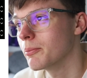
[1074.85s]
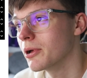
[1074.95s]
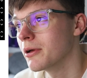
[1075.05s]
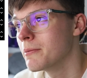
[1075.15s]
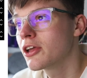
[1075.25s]

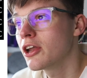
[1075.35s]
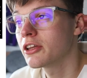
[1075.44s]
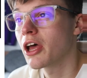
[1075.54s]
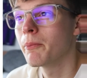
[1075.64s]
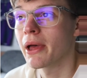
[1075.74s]
but could
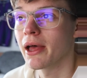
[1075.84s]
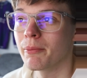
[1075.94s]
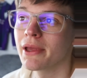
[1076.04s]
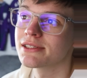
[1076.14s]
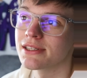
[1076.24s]
have done better,
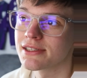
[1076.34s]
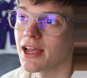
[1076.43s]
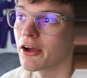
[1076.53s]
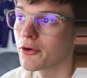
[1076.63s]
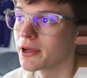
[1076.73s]
basically, this
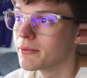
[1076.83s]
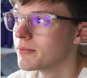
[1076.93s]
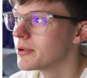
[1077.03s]
category.